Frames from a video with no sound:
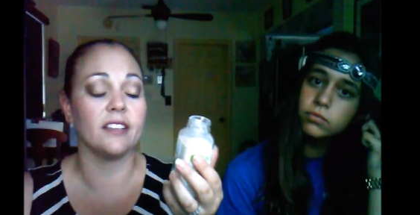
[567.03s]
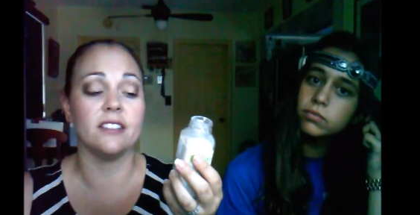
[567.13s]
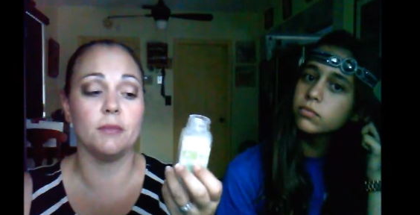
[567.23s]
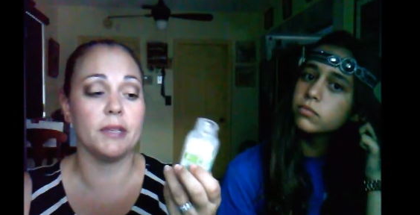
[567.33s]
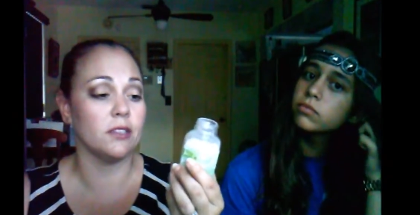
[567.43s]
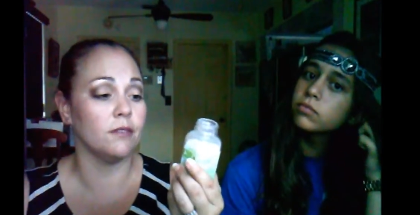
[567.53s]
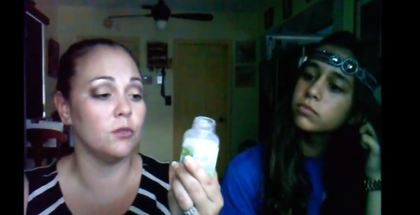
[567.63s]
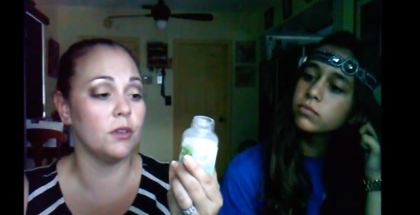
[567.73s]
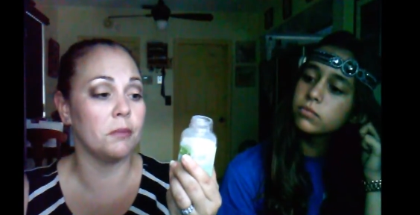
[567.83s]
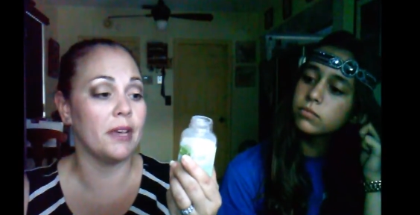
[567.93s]
Speaker 1: I could see myself
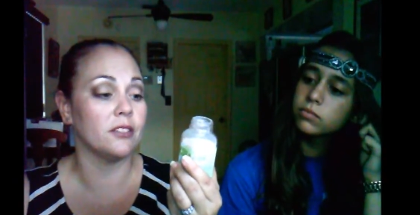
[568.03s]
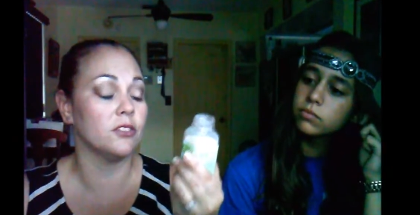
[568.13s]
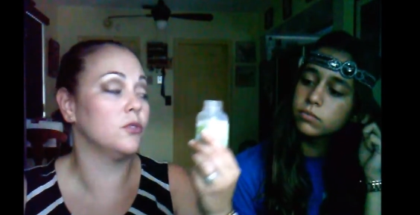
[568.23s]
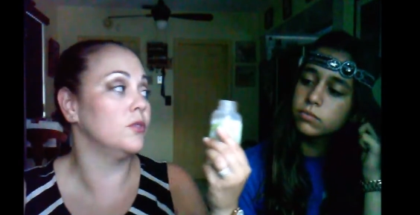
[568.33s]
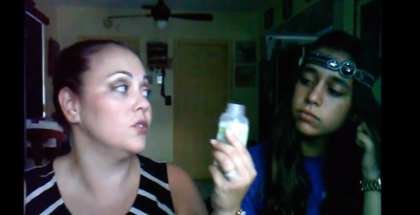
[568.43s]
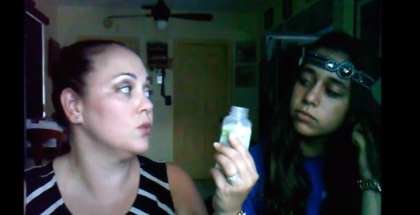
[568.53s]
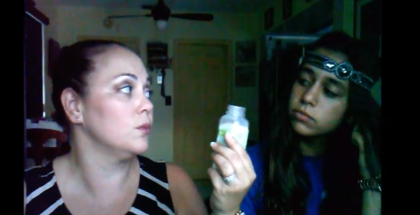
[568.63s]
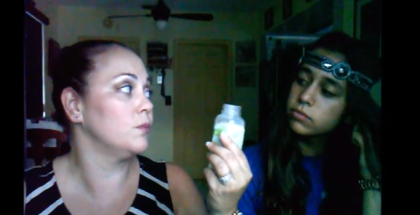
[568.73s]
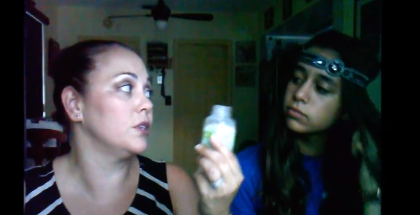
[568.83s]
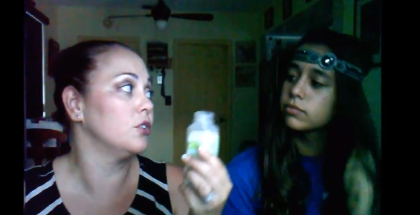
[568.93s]
doing a mask too. This
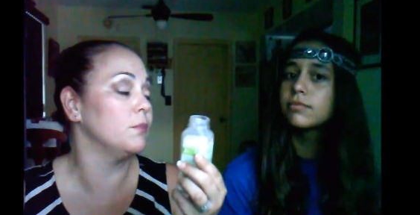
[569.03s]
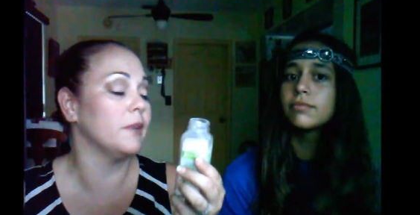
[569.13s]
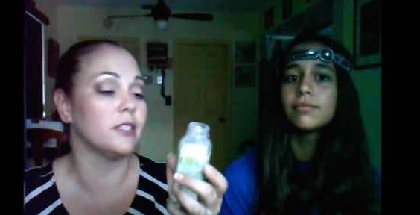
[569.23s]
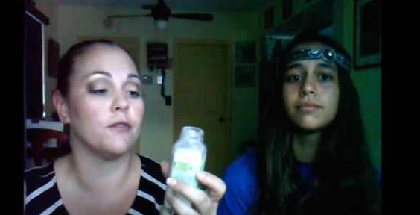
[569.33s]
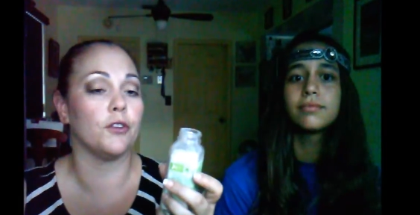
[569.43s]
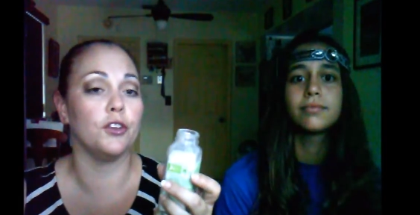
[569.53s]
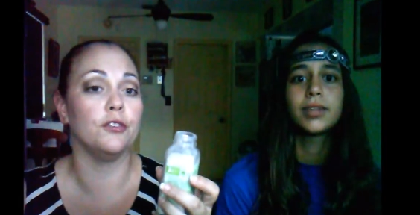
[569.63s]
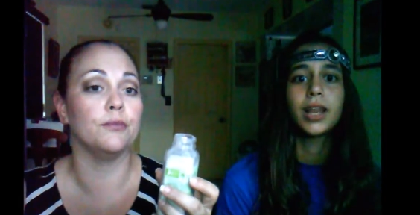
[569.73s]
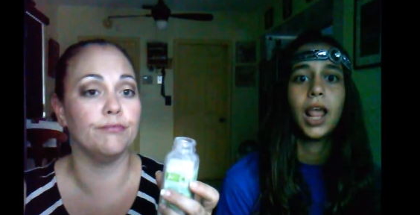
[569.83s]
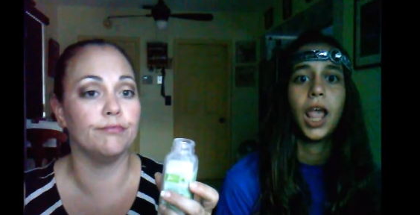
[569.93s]
would be a good mask for
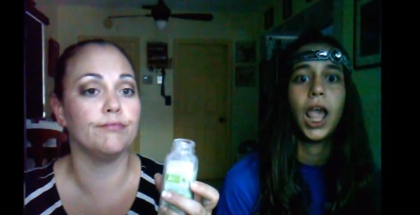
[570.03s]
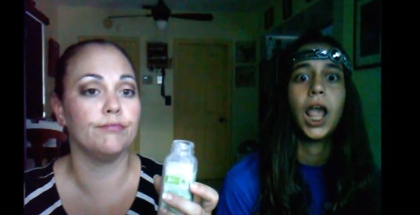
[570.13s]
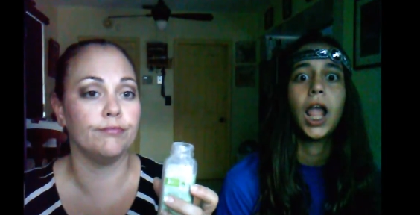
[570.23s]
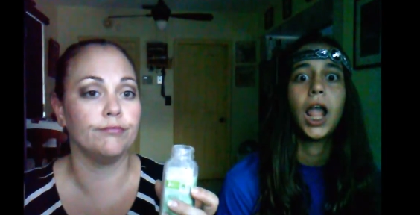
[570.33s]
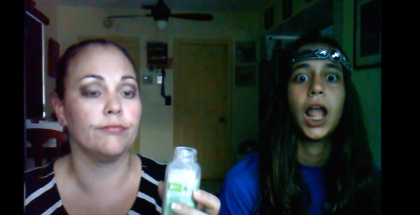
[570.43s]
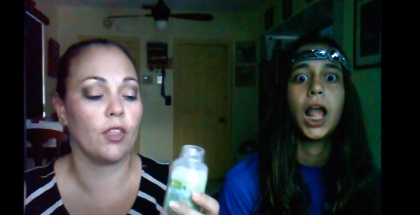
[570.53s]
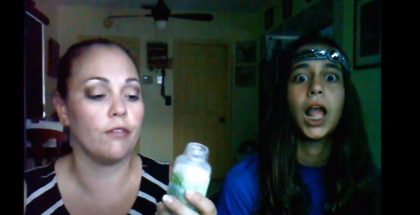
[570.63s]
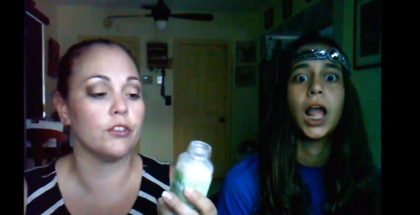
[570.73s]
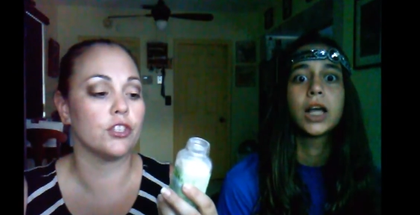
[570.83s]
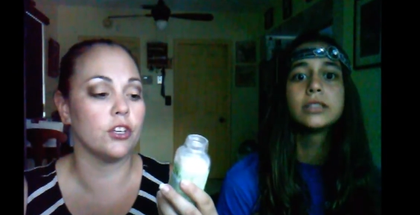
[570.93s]
you, for